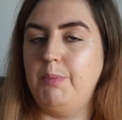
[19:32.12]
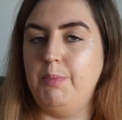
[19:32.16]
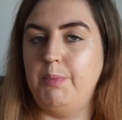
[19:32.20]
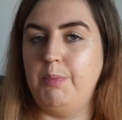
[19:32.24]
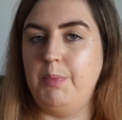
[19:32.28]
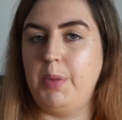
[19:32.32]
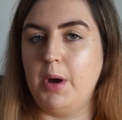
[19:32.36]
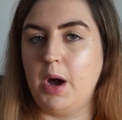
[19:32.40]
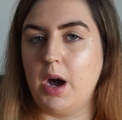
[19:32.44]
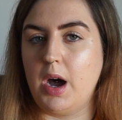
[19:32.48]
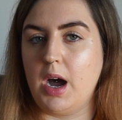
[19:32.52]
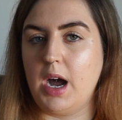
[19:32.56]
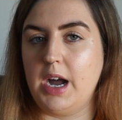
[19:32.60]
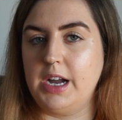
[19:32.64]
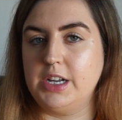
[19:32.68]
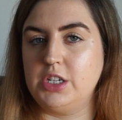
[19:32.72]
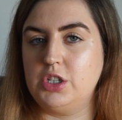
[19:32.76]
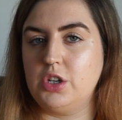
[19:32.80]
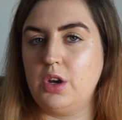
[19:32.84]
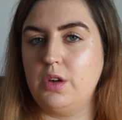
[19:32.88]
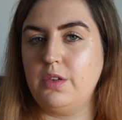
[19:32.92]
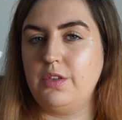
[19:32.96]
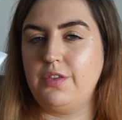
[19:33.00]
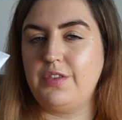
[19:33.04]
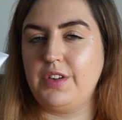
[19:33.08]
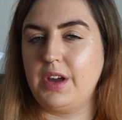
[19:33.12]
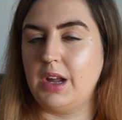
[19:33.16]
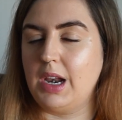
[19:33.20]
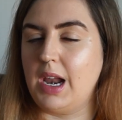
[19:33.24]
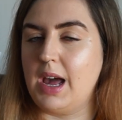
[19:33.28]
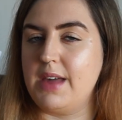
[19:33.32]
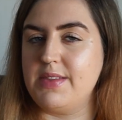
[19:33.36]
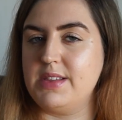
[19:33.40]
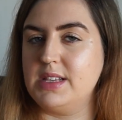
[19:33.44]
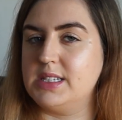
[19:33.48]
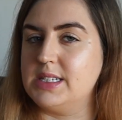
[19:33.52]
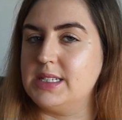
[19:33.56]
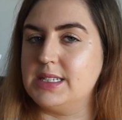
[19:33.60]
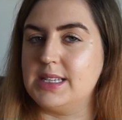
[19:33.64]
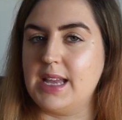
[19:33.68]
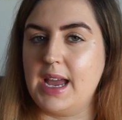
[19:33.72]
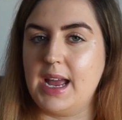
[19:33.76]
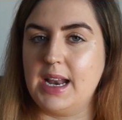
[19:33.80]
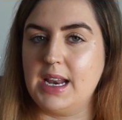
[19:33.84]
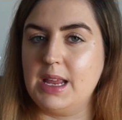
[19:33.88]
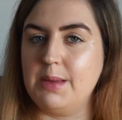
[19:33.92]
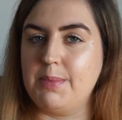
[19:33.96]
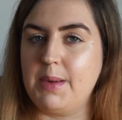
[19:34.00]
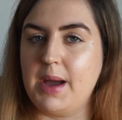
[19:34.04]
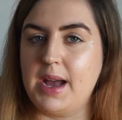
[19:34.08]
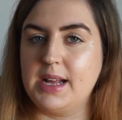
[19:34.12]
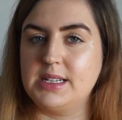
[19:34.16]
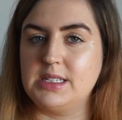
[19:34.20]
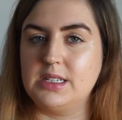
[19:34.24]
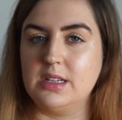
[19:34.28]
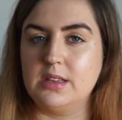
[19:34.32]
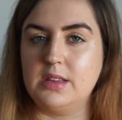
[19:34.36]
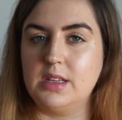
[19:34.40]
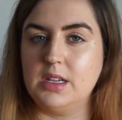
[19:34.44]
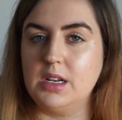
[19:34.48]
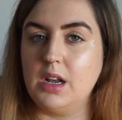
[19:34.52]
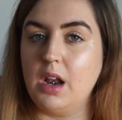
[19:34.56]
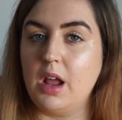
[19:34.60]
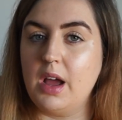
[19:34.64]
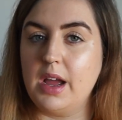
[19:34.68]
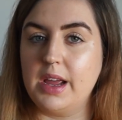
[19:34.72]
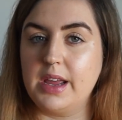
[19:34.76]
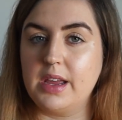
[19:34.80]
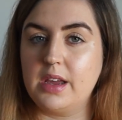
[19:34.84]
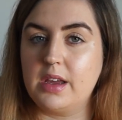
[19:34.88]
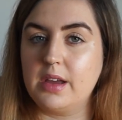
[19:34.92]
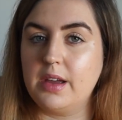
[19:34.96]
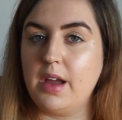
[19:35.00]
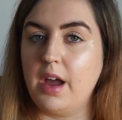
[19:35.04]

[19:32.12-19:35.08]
But I don't feel like this is any better than like